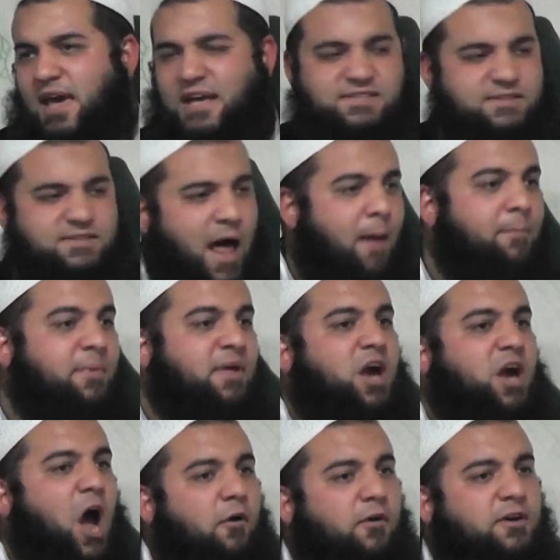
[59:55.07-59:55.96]
Islam
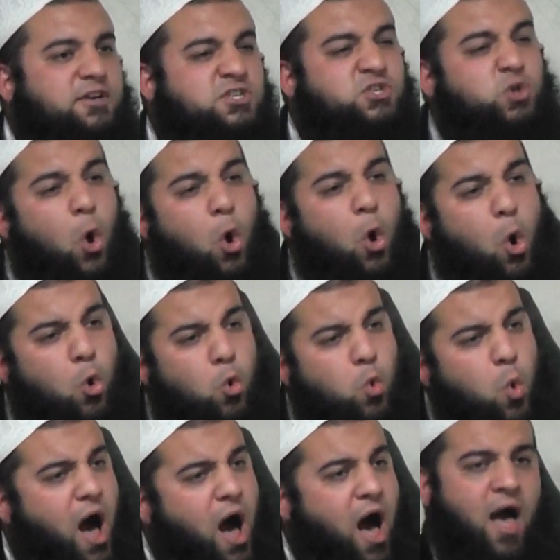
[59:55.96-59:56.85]
encourages
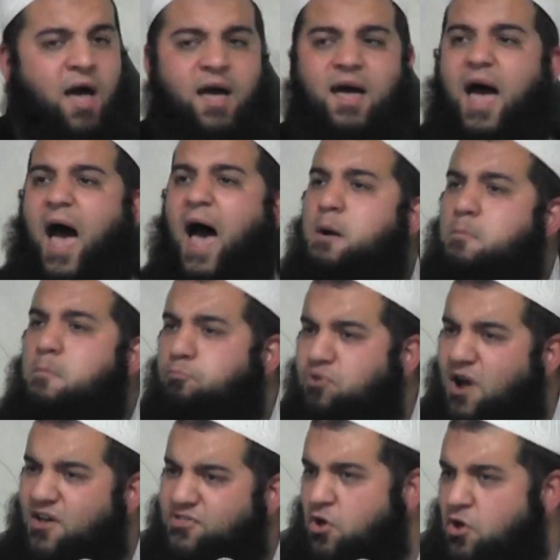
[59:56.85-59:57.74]
ukhuwa
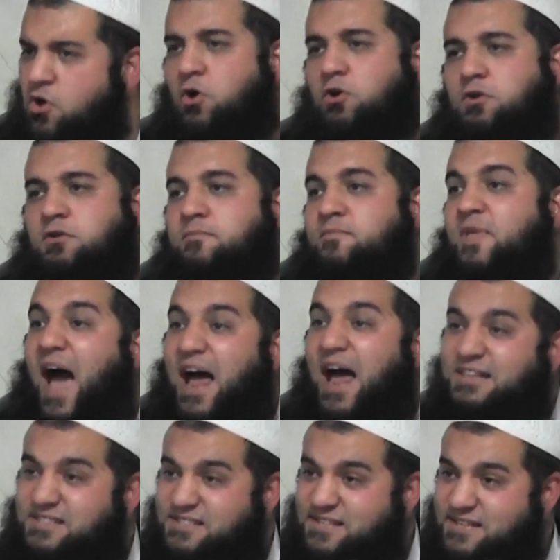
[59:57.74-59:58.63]
and brotherhood
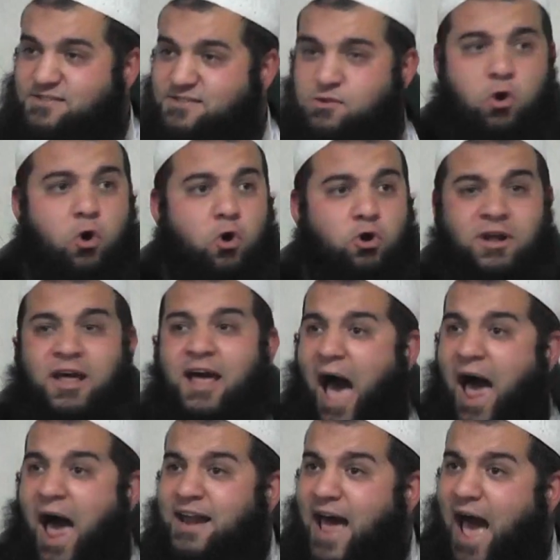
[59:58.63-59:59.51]
and sisterhood
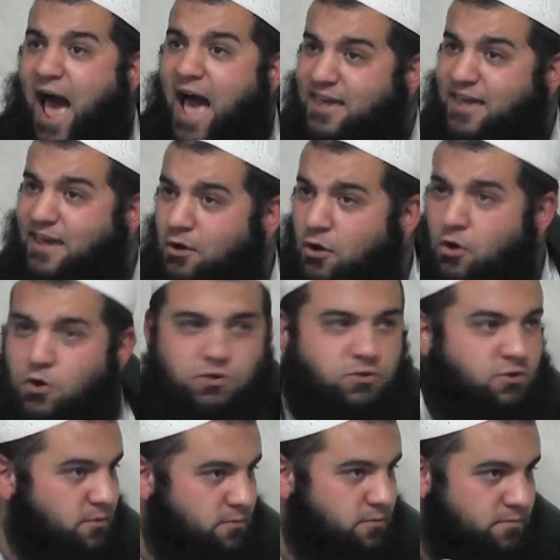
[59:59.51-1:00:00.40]
and
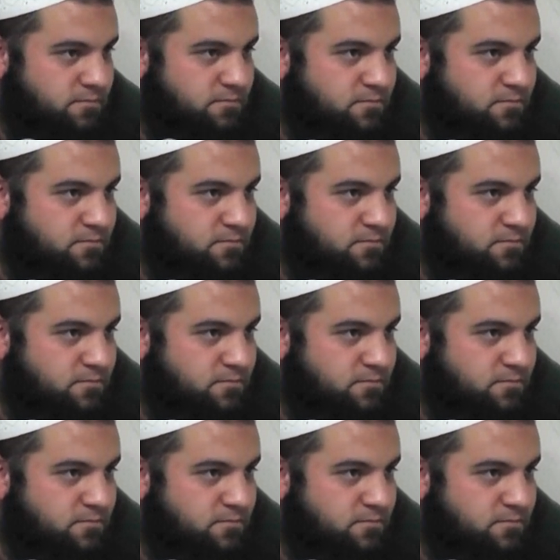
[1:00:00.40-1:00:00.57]
akihood.